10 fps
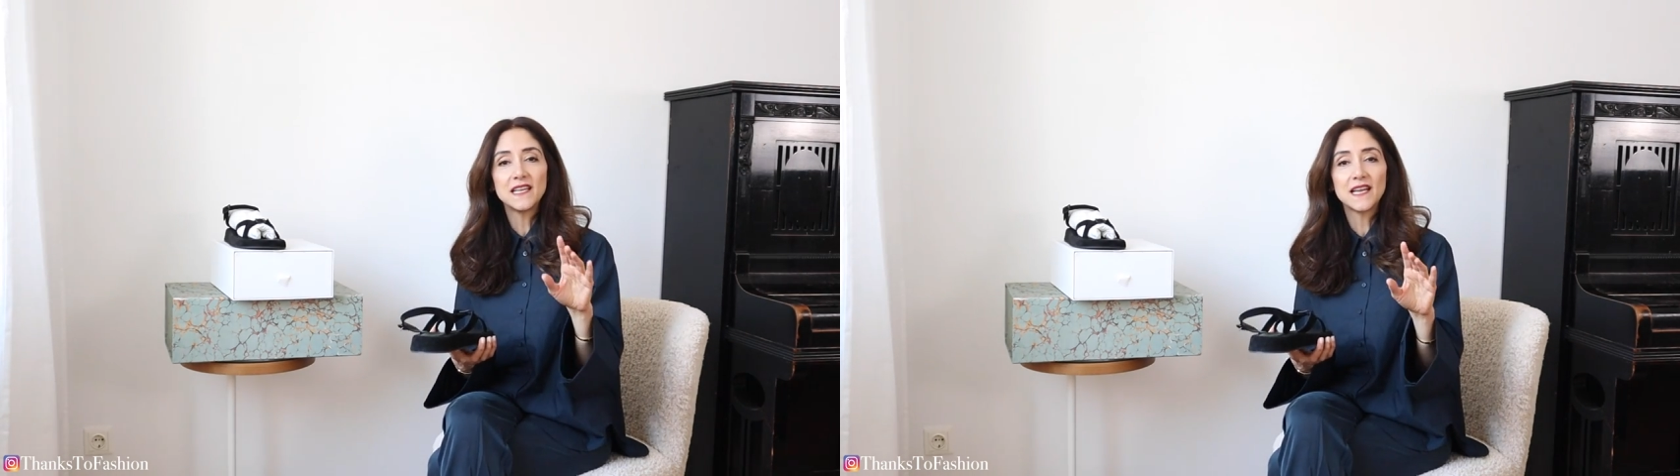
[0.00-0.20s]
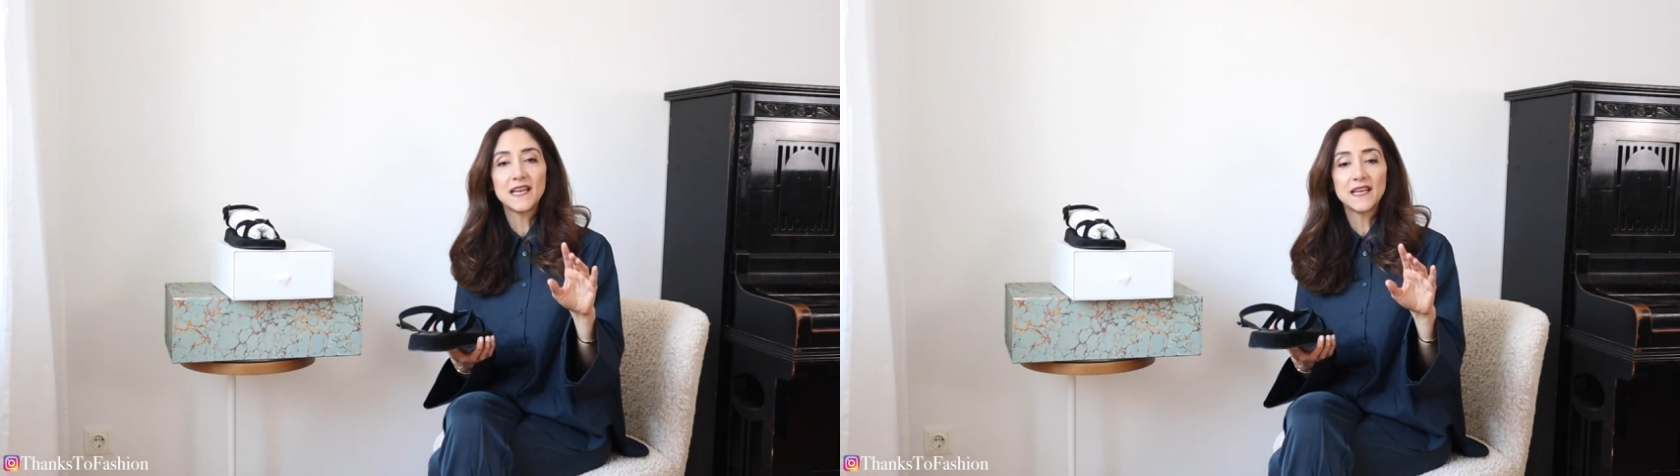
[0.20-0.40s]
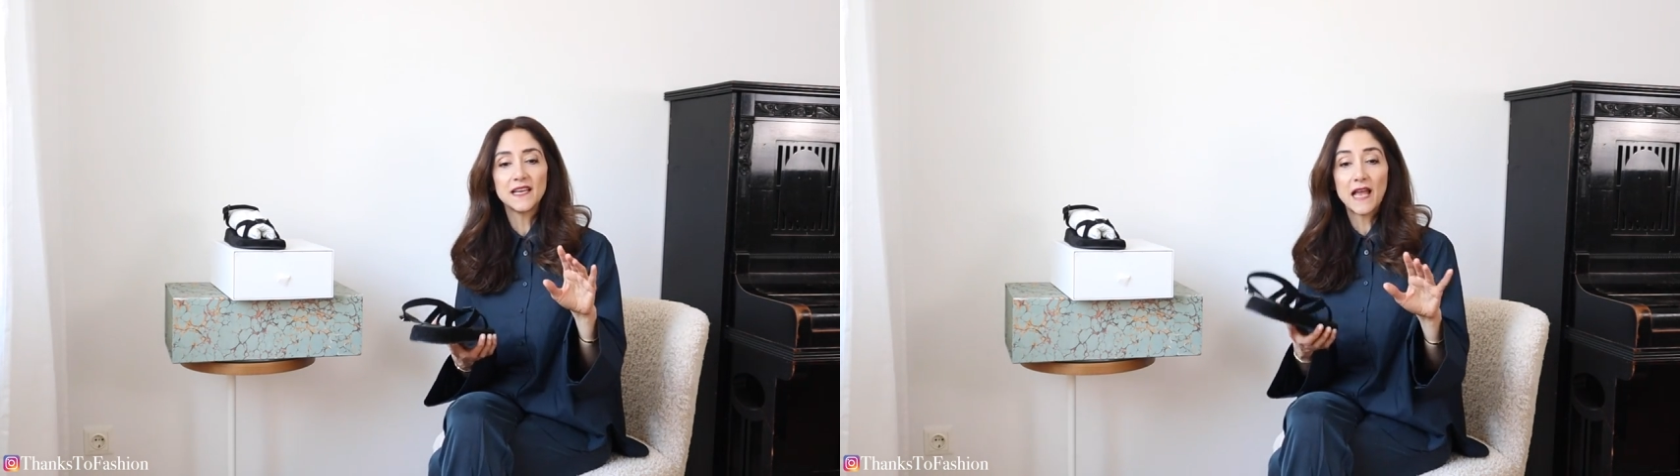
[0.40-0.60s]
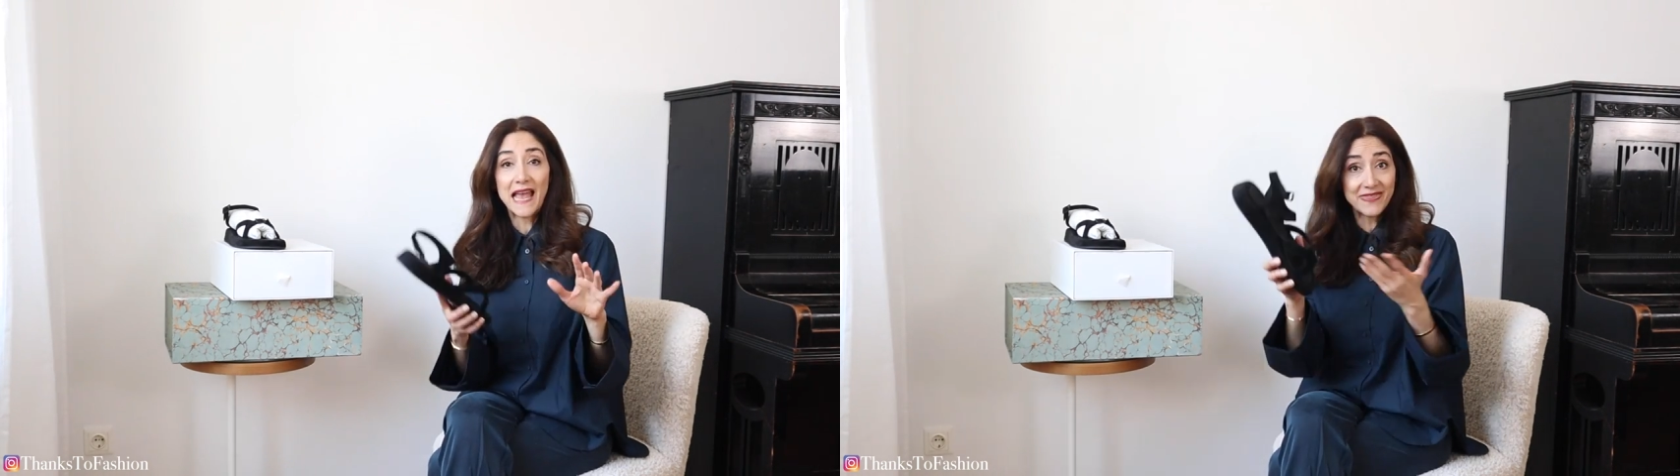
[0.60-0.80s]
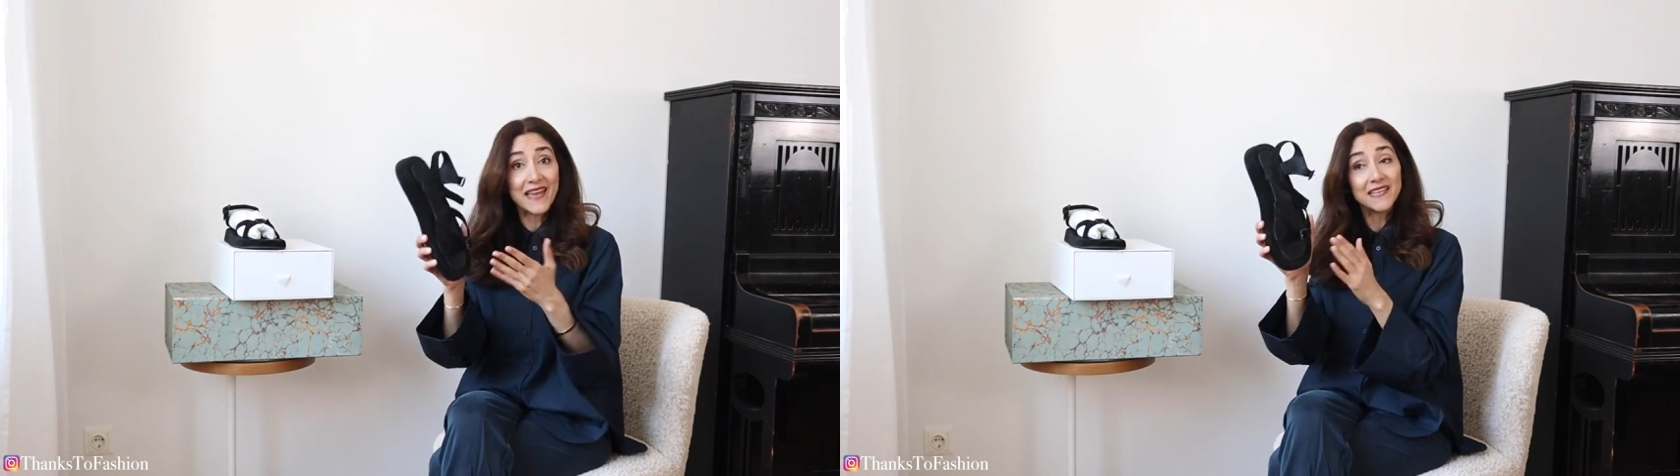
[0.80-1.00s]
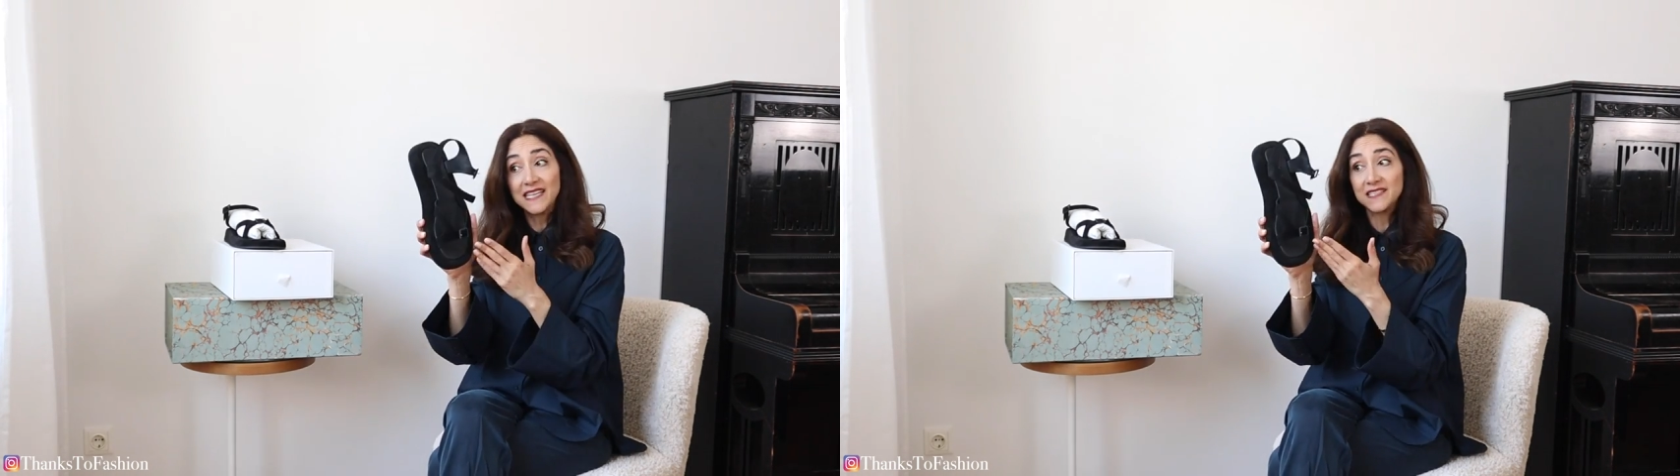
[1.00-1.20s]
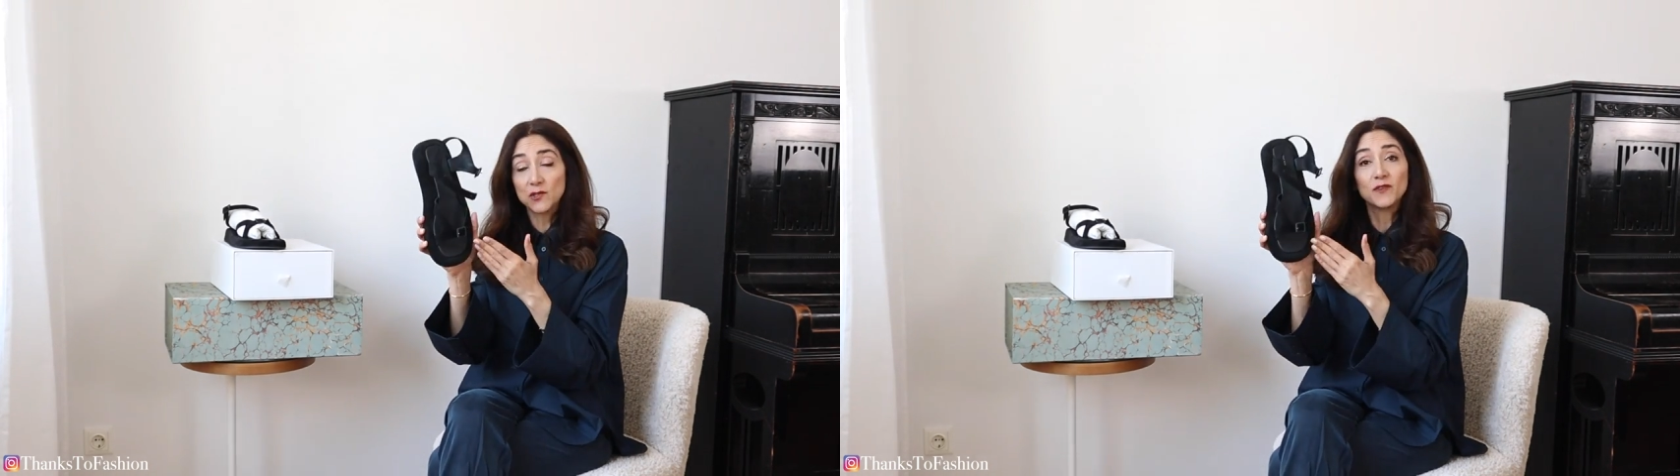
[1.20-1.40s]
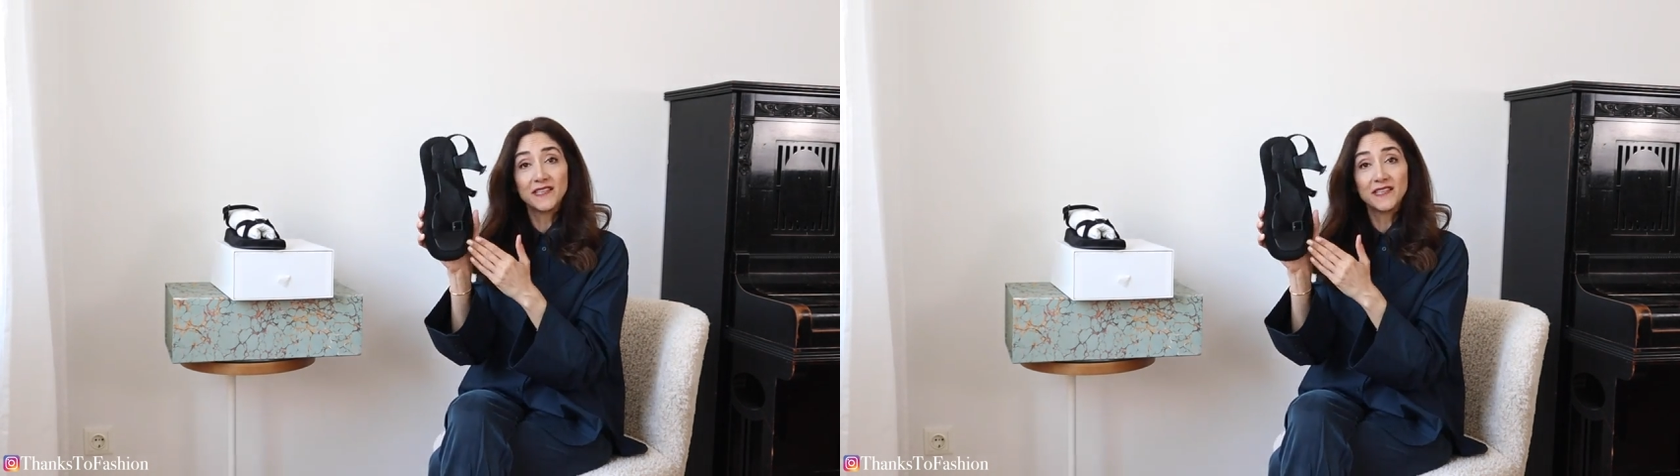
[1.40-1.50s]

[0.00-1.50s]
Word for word: and then he saw